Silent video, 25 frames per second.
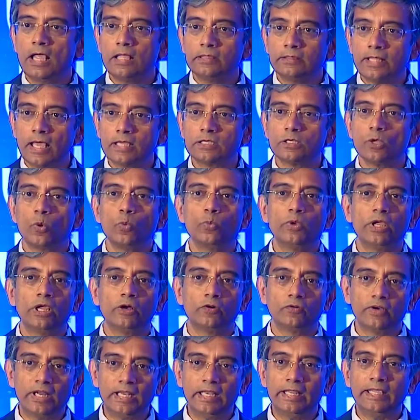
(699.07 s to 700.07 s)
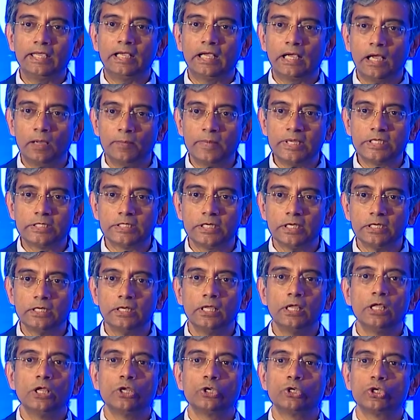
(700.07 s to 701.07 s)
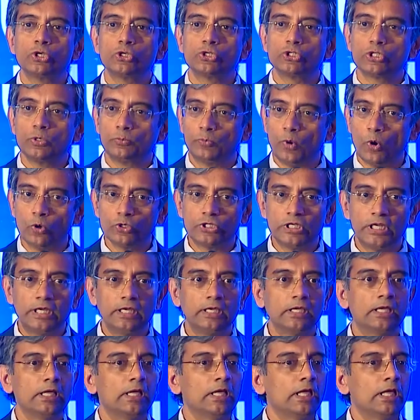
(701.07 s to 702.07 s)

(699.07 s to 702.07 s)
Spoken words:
That we are really committed to supporting